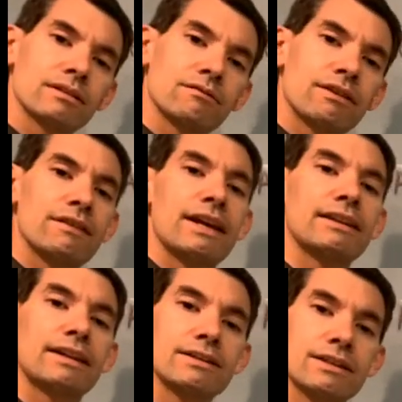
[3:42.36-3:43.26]
We have a
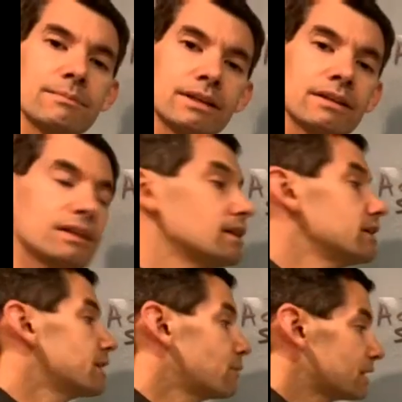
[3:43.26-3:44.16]
halide on something,
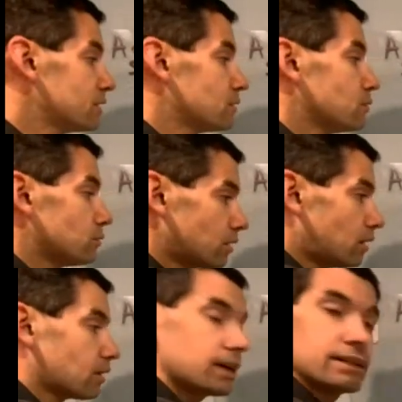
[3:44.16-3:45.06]
then we can do
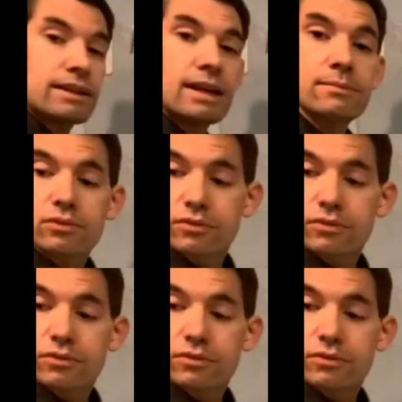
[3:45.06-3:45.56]
all kinds of chemistry